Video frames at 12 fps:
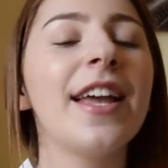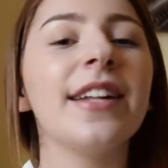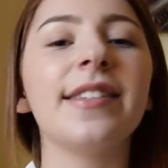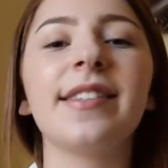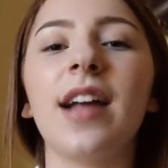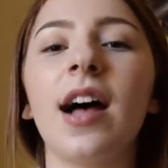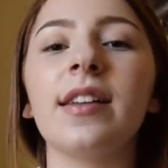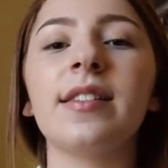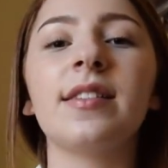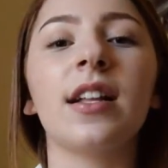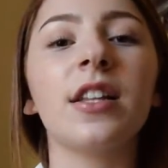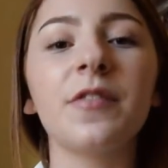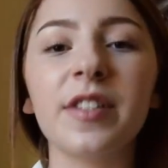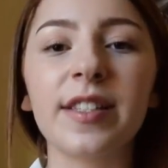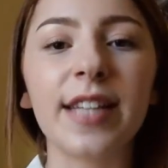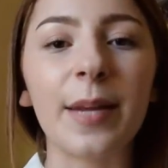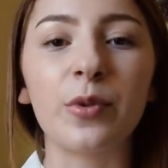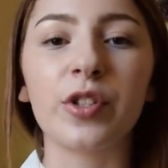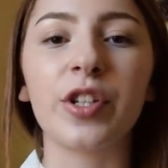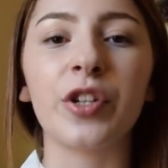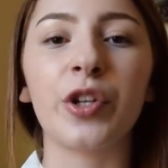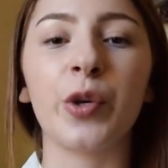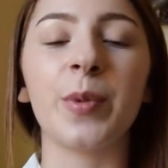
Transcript: It stars Sullivan Stapleton